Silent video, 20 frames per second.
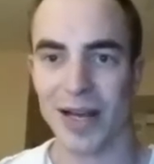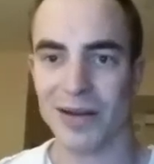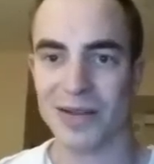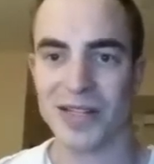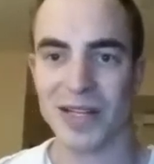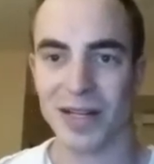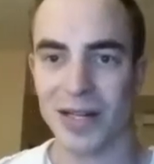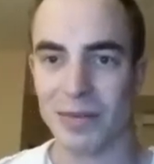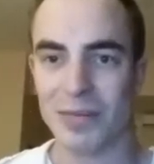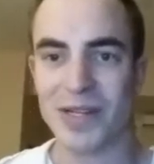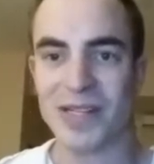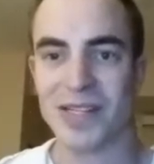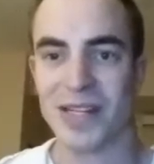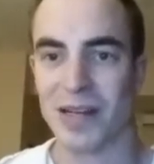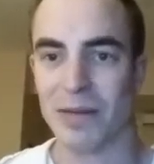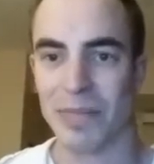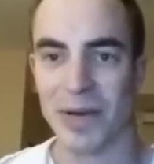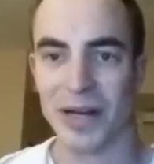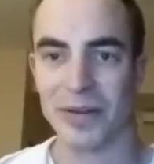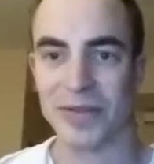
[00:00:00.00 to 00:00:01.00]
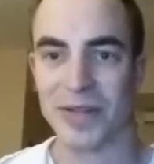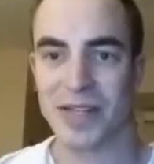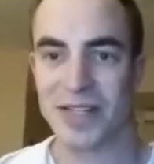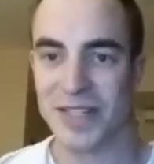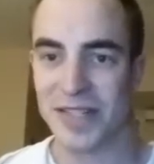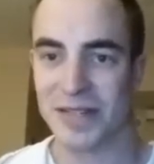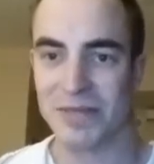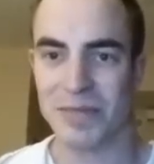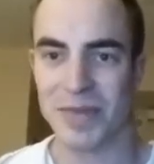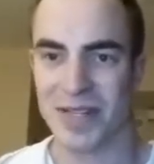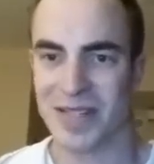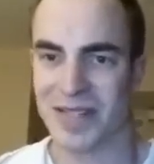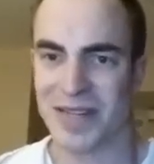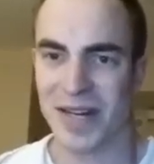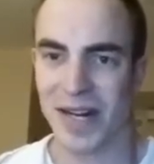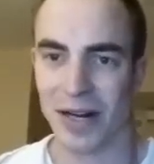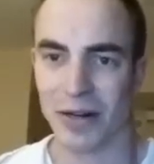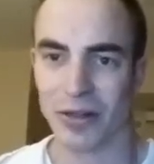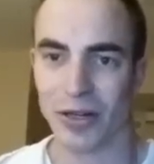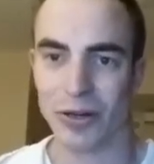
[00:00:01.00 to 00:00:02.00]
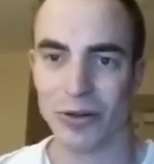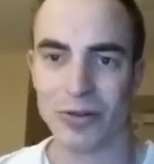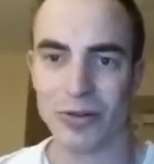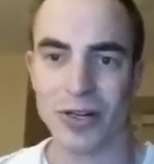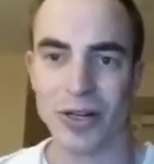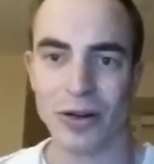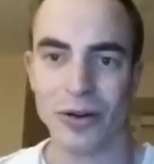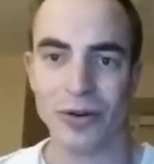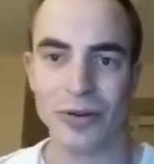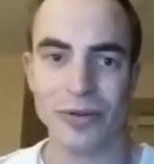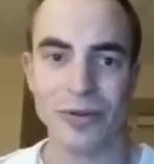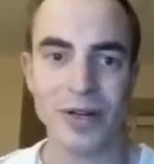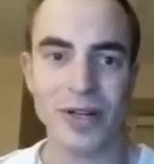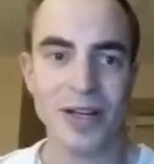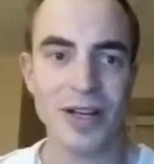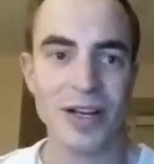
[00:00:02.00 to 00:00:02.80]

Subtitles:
I was like, let me see about this download code.